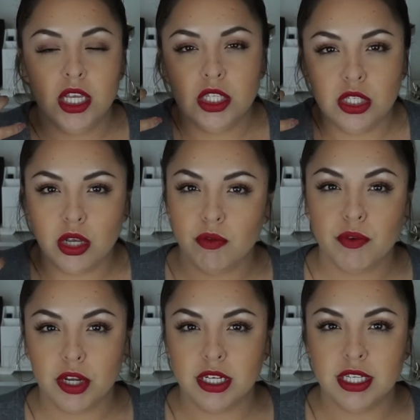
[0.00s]
so
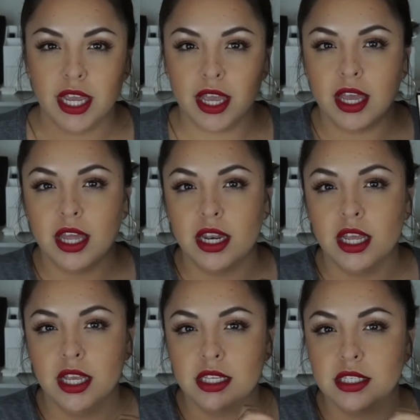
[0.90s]
freaking
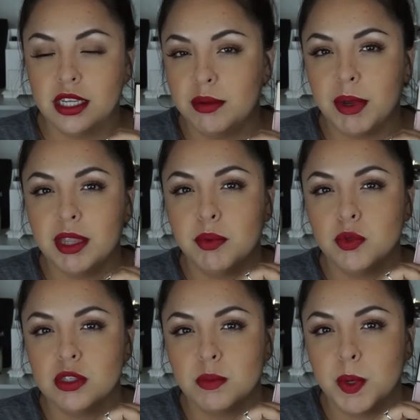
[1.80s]
tan, sitting by the
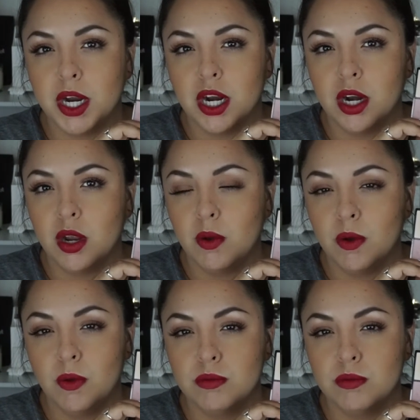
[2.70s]
pool somewhere,